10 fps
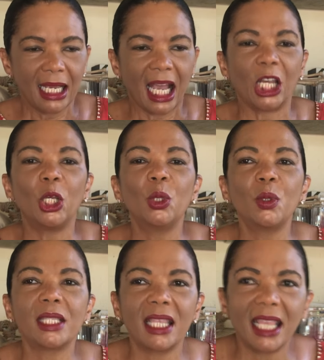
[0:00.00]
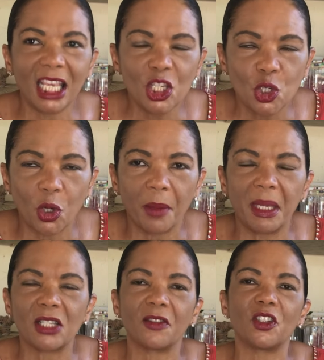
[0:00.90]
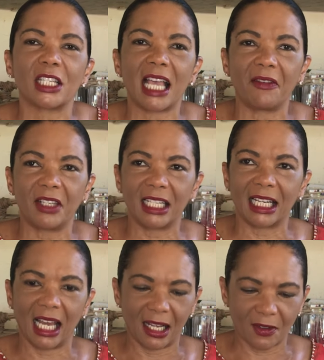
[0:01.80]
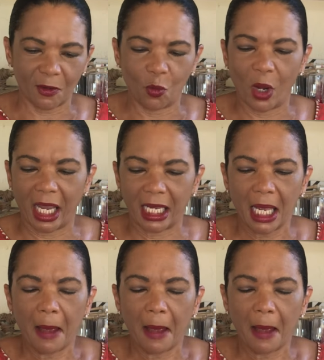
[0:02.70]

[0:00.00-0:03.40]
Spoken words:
and losing the enjoyment of just having a glass of wine.